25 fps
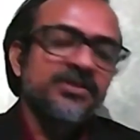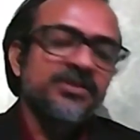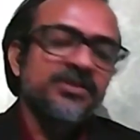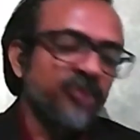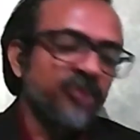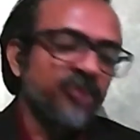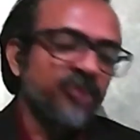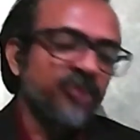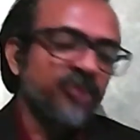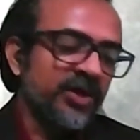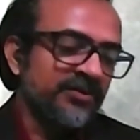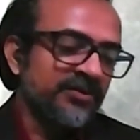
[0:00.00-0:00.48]

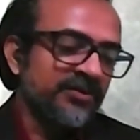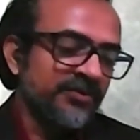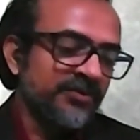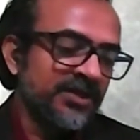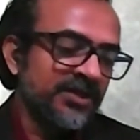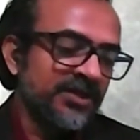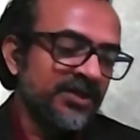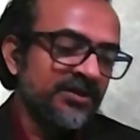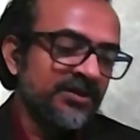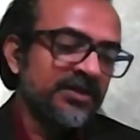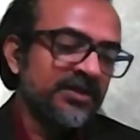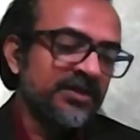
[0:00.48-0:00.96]
point
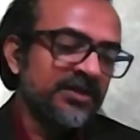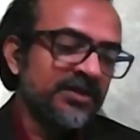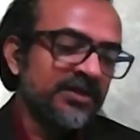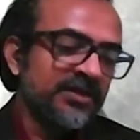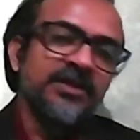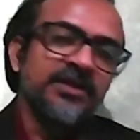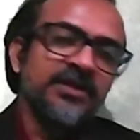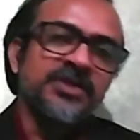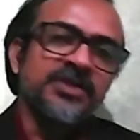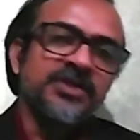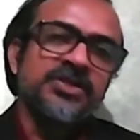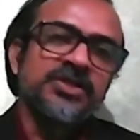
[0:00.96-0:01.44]
when uh,
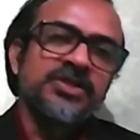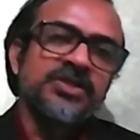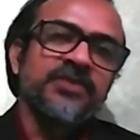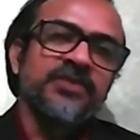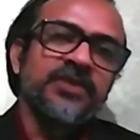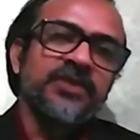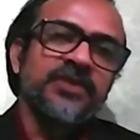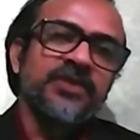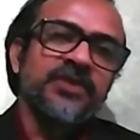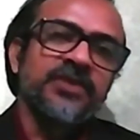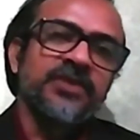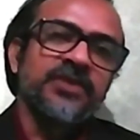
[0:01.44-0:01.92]
it's
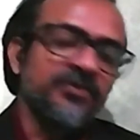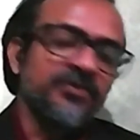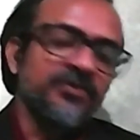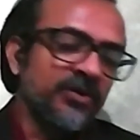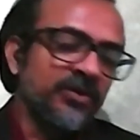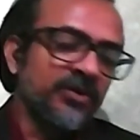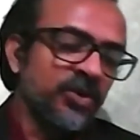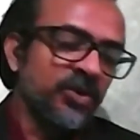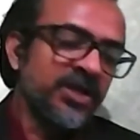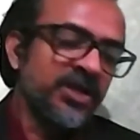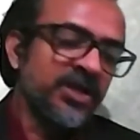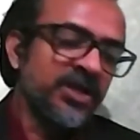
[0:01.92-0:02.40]
required. No?
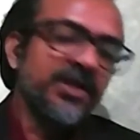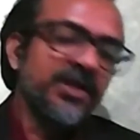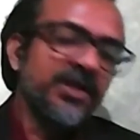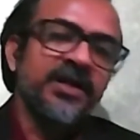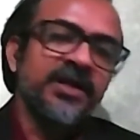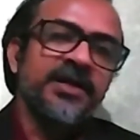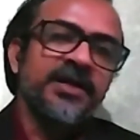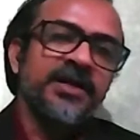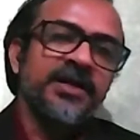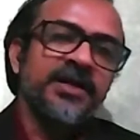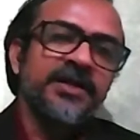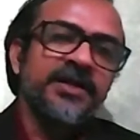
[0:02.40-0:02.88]
O T and
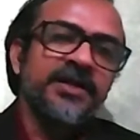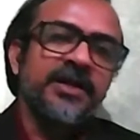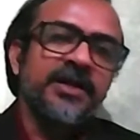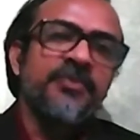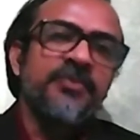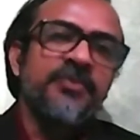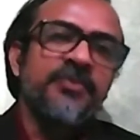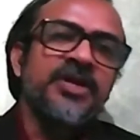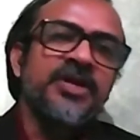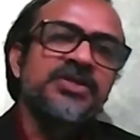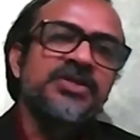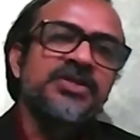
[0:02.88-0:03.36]
I T, a
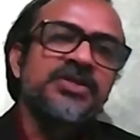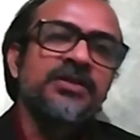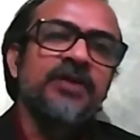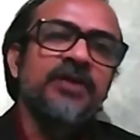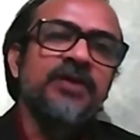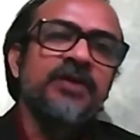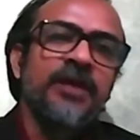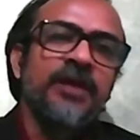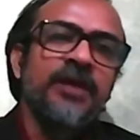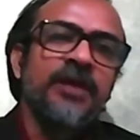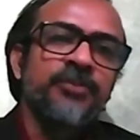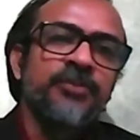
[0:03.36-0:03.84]
combination
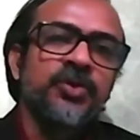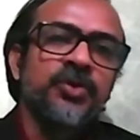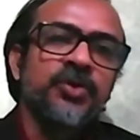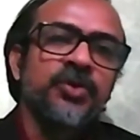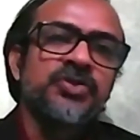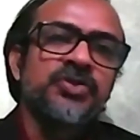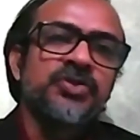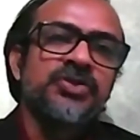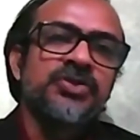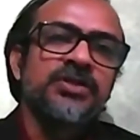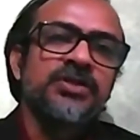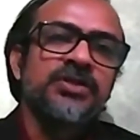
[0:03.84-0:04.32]

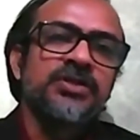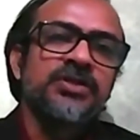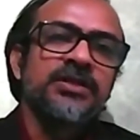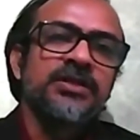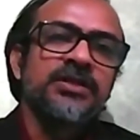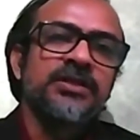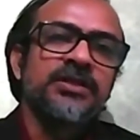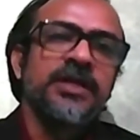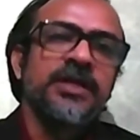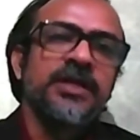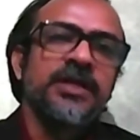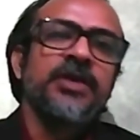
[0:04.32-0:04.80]
approach,
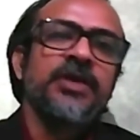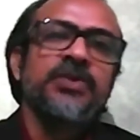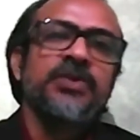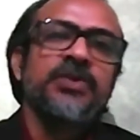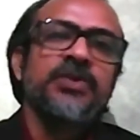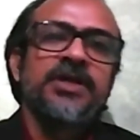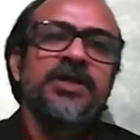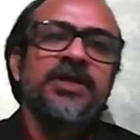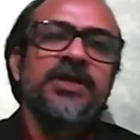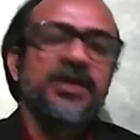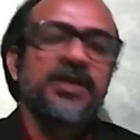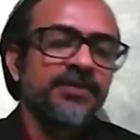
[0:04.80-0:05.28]
then you
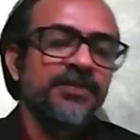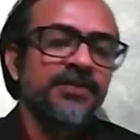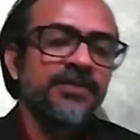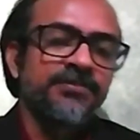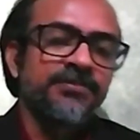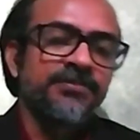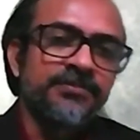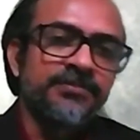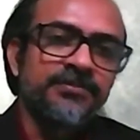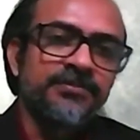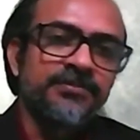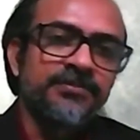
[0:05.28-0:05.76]
take up
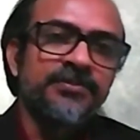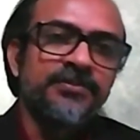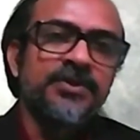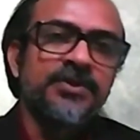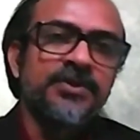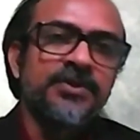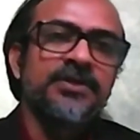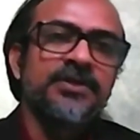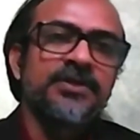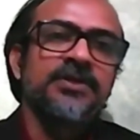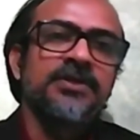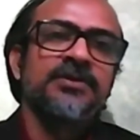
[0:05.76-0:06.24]

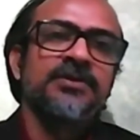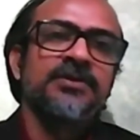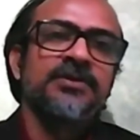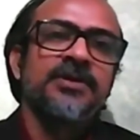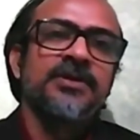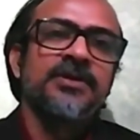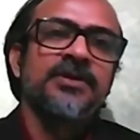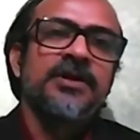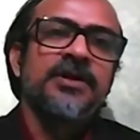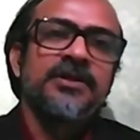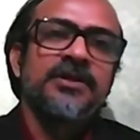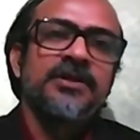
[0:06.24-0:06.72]
uh, no,
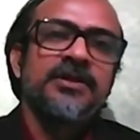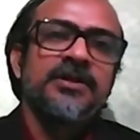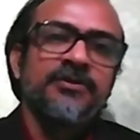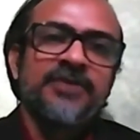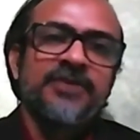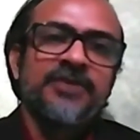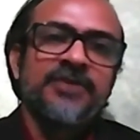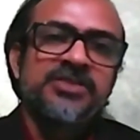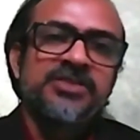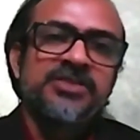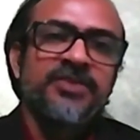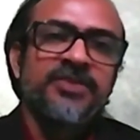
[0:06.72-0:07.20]
the
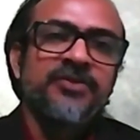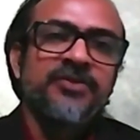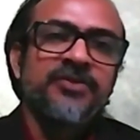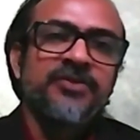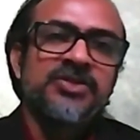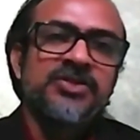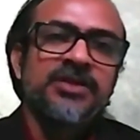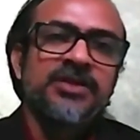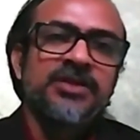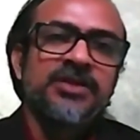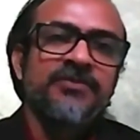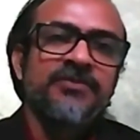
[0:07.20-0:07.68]
first baby
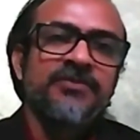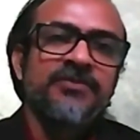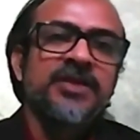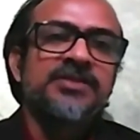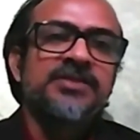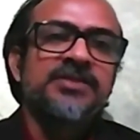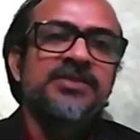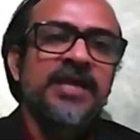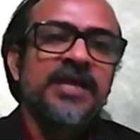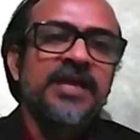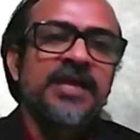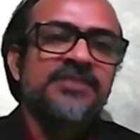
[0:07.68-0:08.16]
step
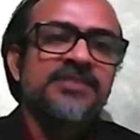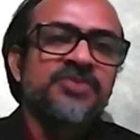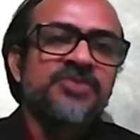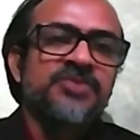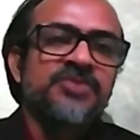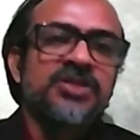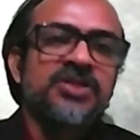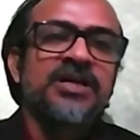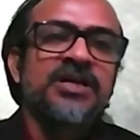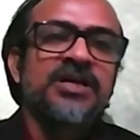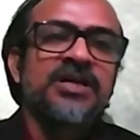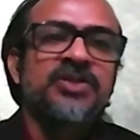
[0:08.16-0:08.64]
because as
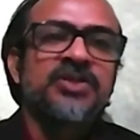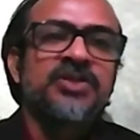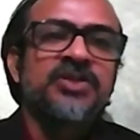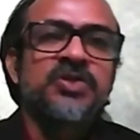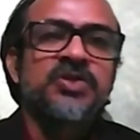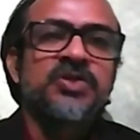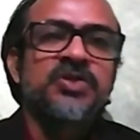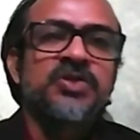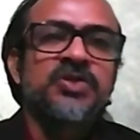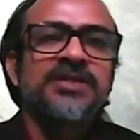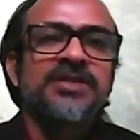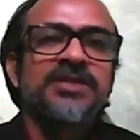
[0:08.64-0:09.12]
Mister Nath also
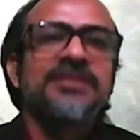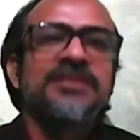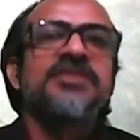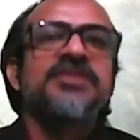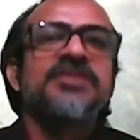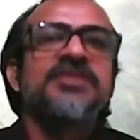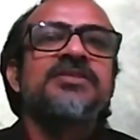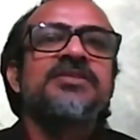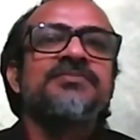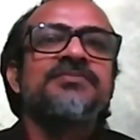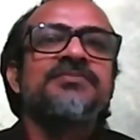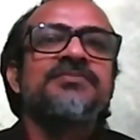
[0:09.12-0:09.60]
said that this
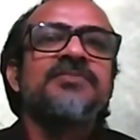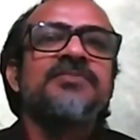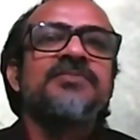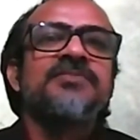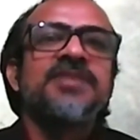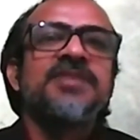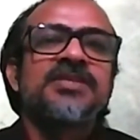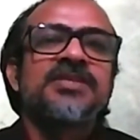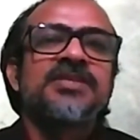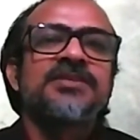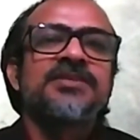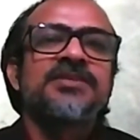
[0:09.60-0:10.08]
is the,
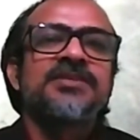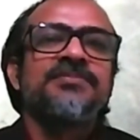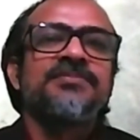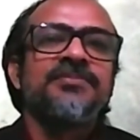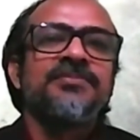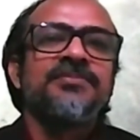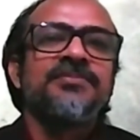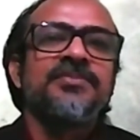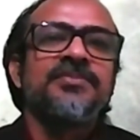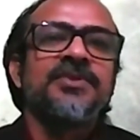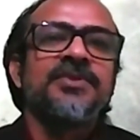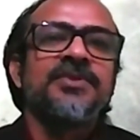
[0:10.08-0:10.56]
just a
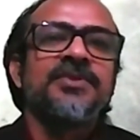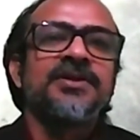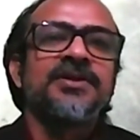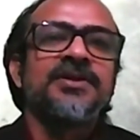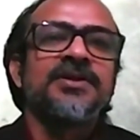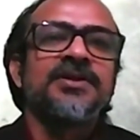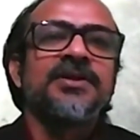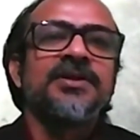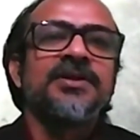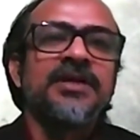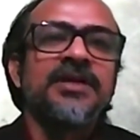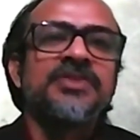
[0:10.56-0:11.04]
Uh,
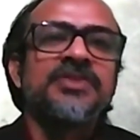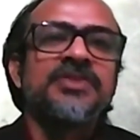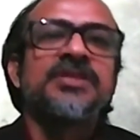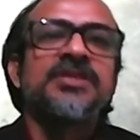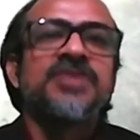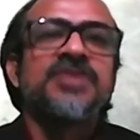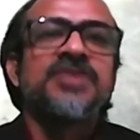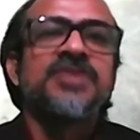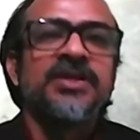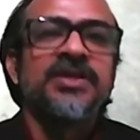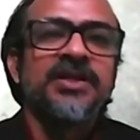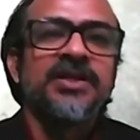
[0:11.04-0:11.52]
it's a
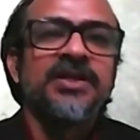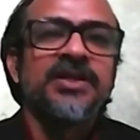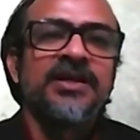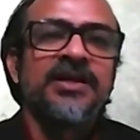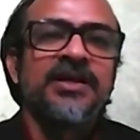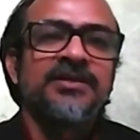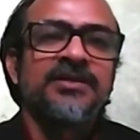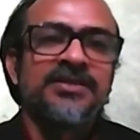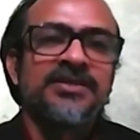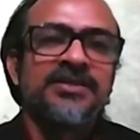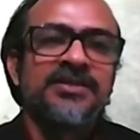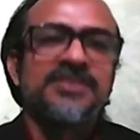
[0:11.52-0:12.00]
journey, and
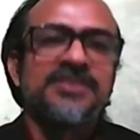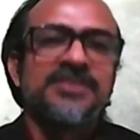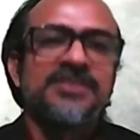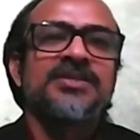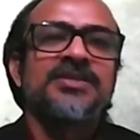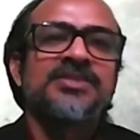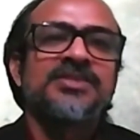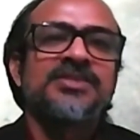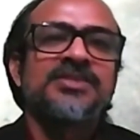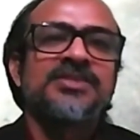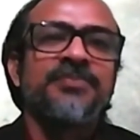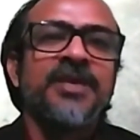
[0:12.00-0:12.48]
this is
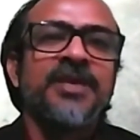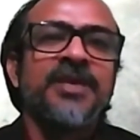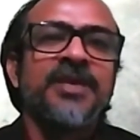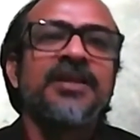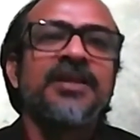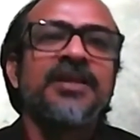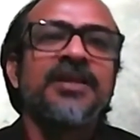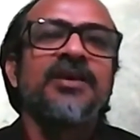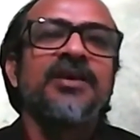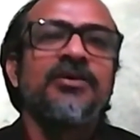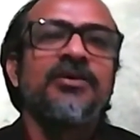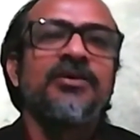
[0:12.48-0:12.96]
just a
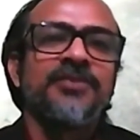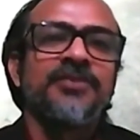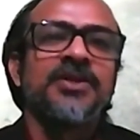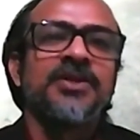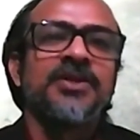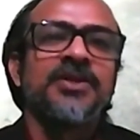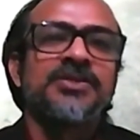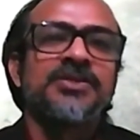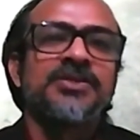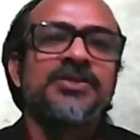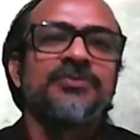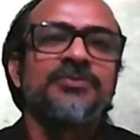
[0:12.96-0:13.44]
beginning of
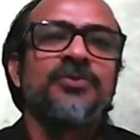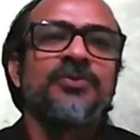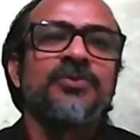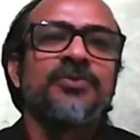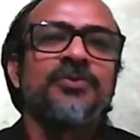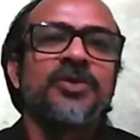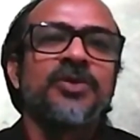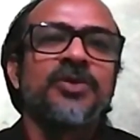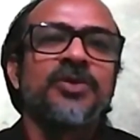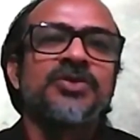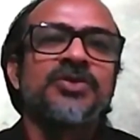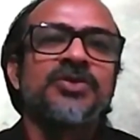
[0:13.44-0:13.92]
Industry four
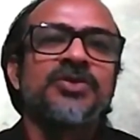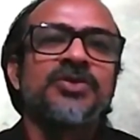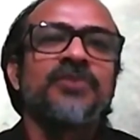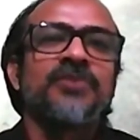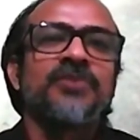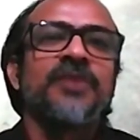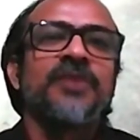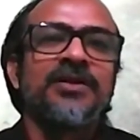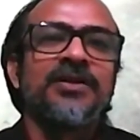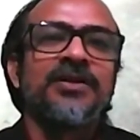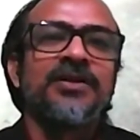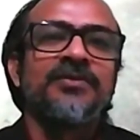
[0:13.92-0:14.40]
point oh.
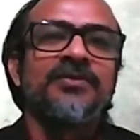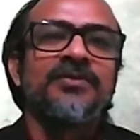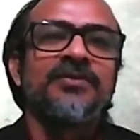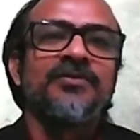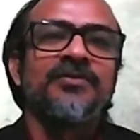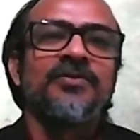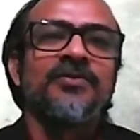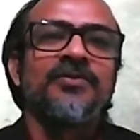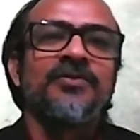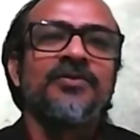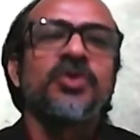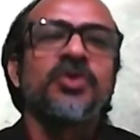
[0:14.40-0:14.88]
When
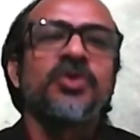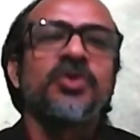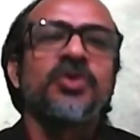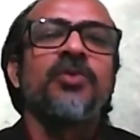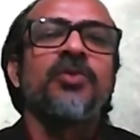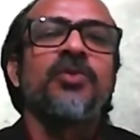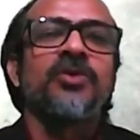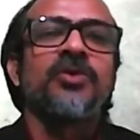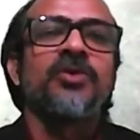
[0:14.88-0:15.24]
we talk about